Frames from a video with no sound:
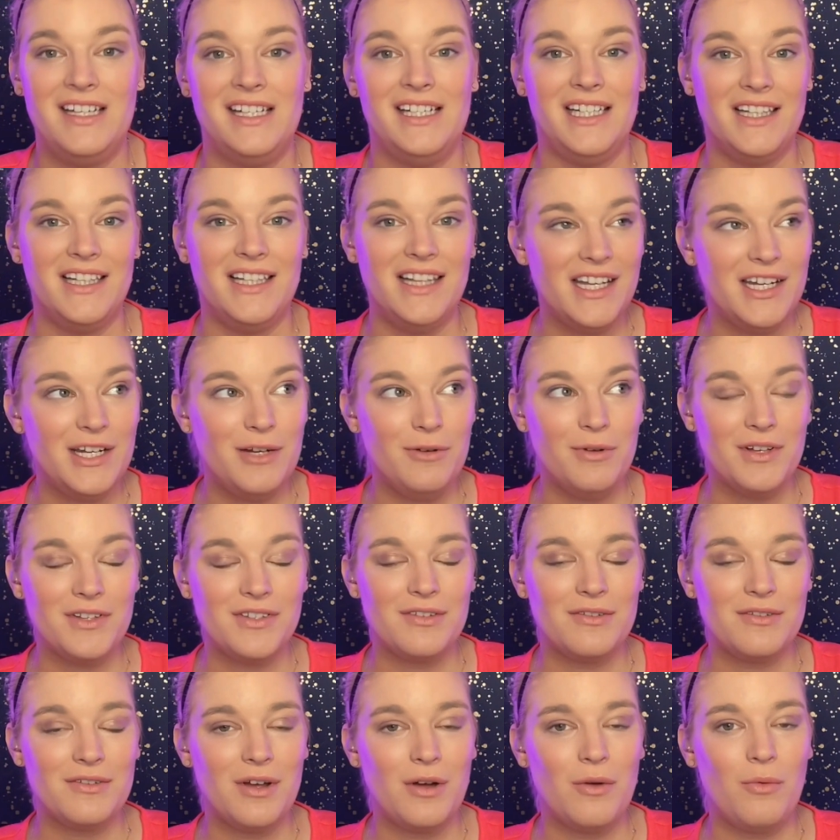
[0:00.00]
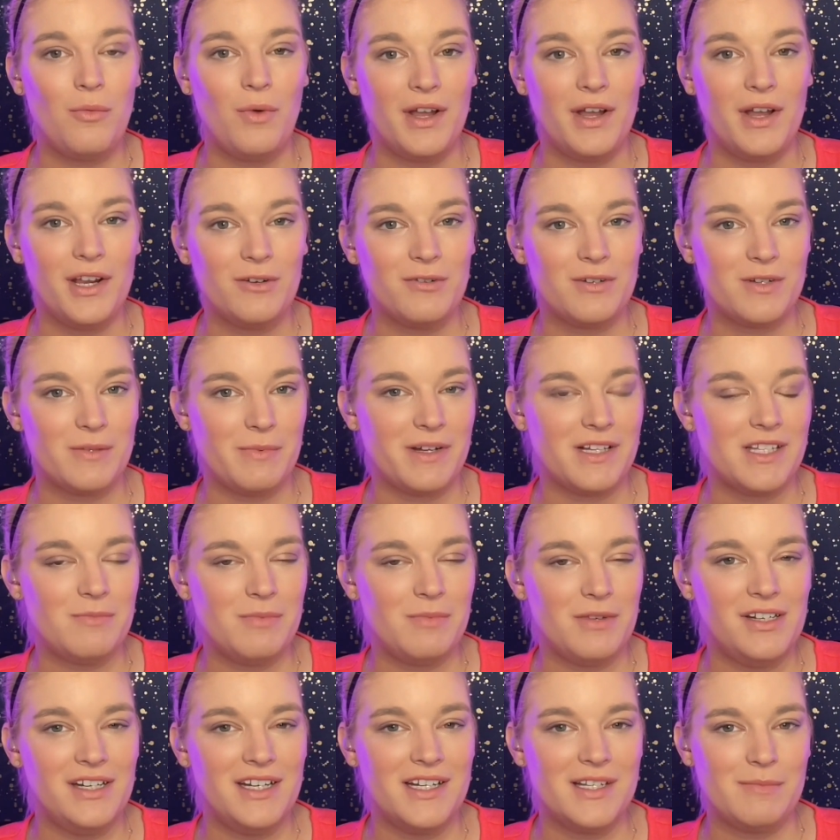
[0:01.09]
And then you also know what your
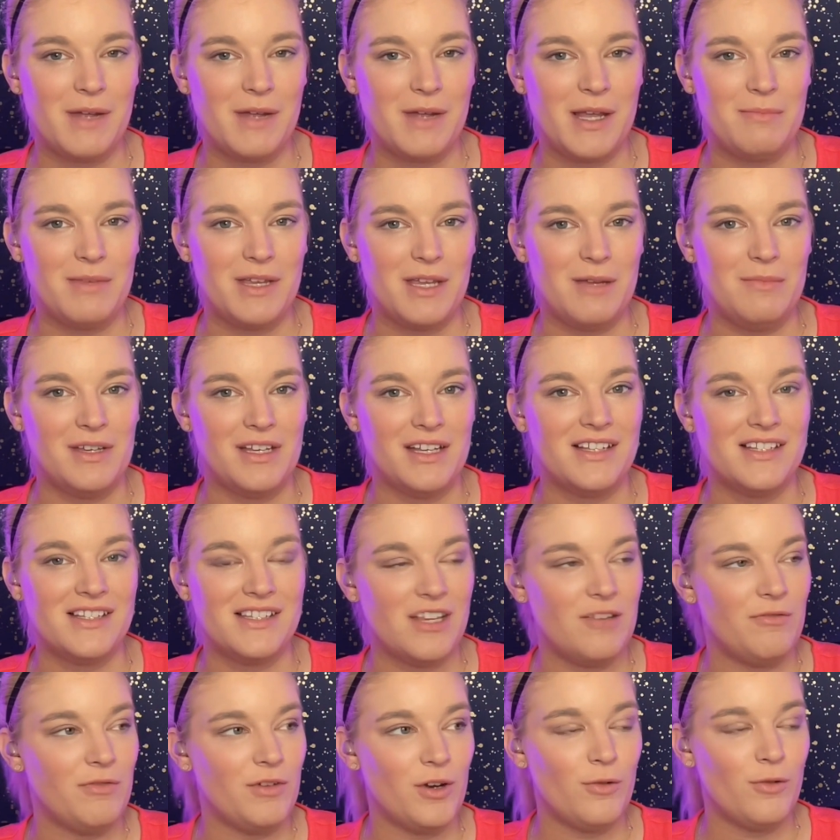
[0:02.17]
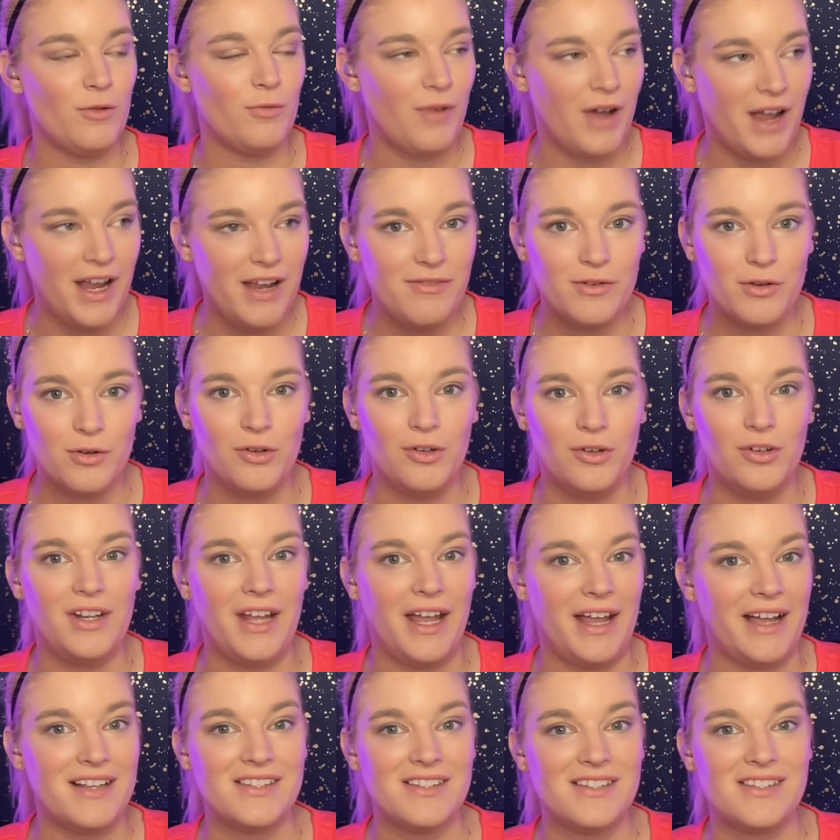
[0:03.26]
responsibilities might be, because if your 5-year-old
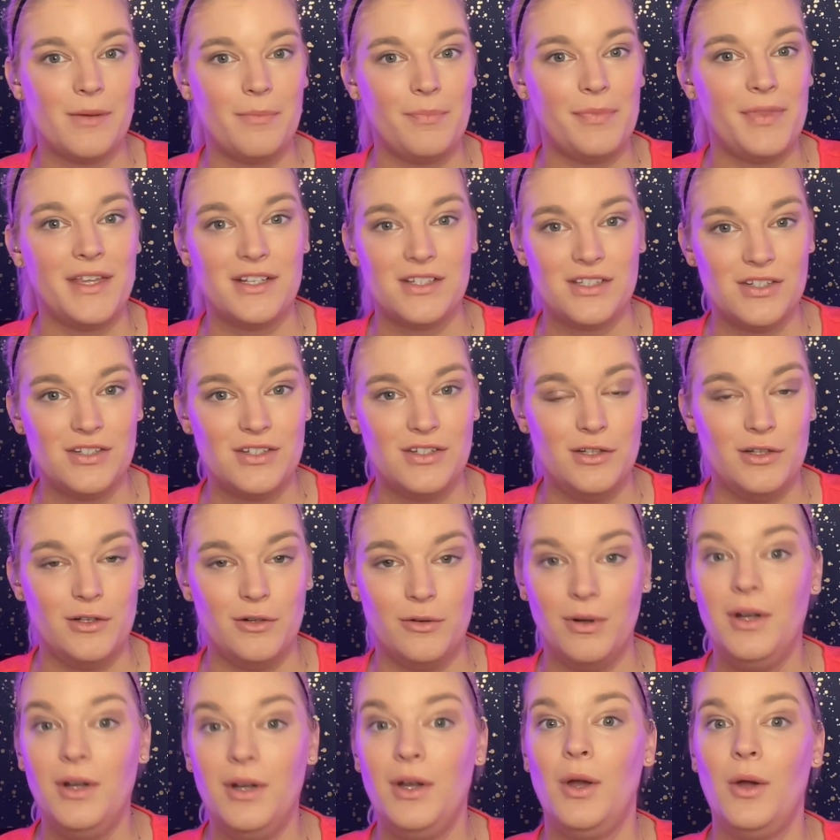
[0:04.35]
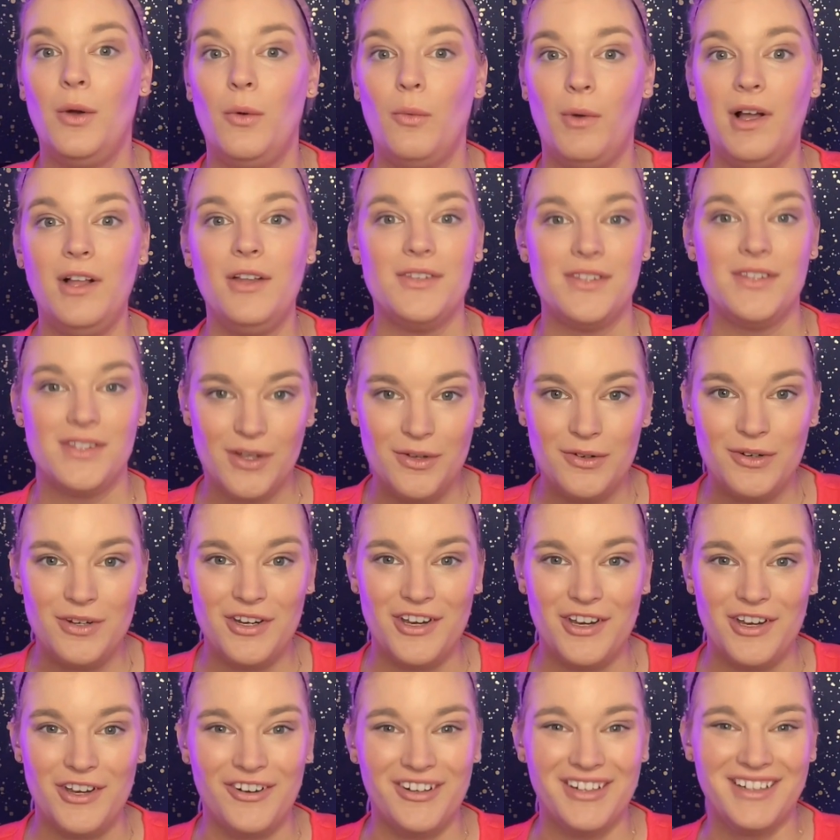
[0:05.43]
has something to do, well, so do
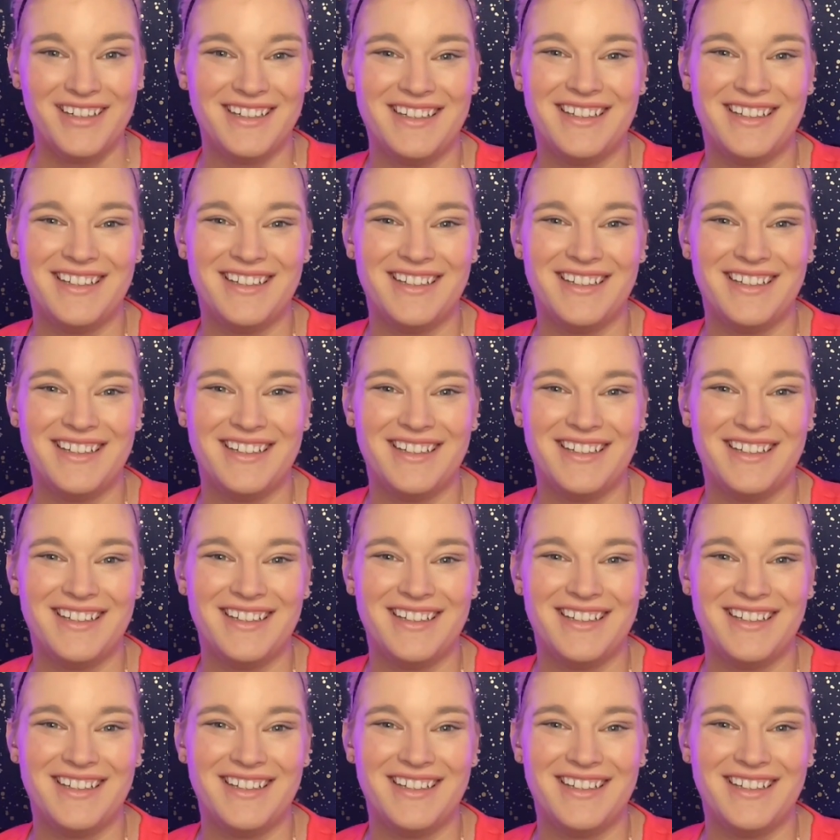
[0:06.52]
you.